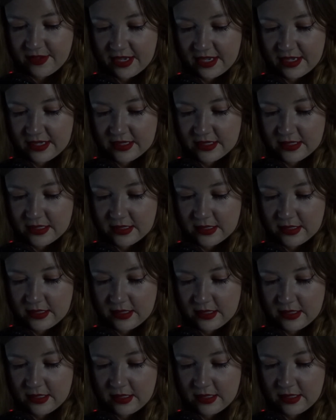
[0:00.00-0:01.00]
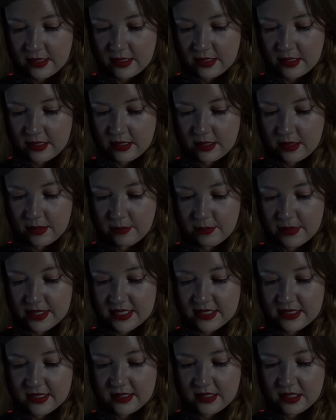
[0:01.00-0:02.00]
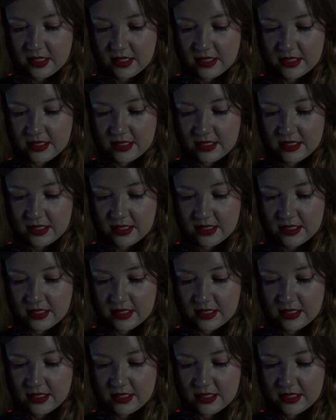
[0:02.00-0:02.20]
In fact, Mrs.